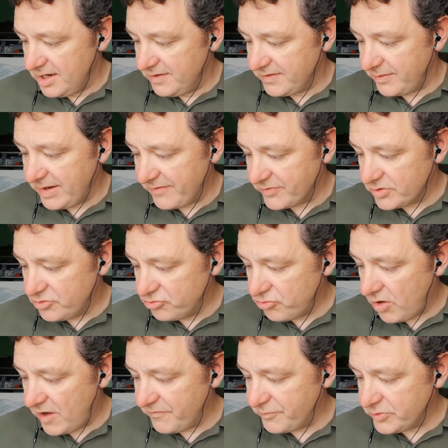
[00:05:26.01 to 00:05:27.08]
Then we have a
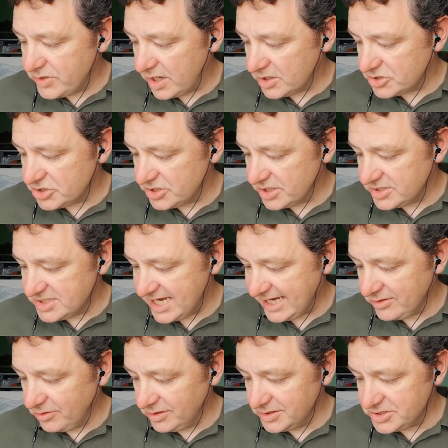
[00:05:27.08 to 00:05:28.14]
craft production and
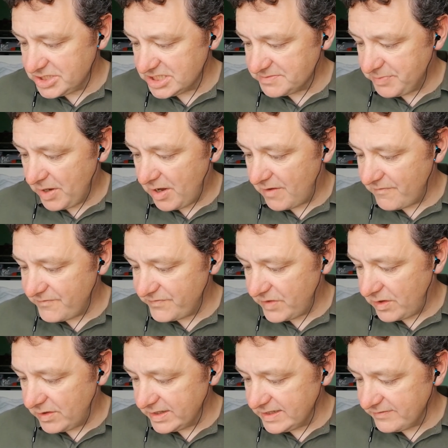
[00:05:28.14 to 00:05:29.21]
technology as part
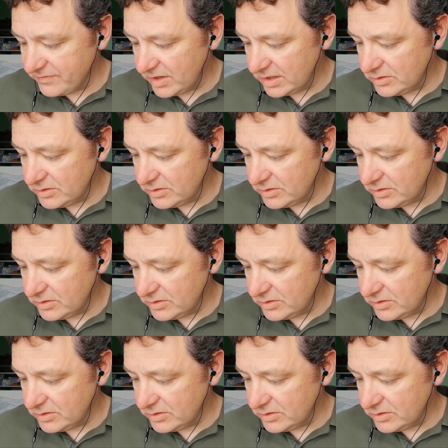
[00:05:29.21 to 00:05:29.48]
5,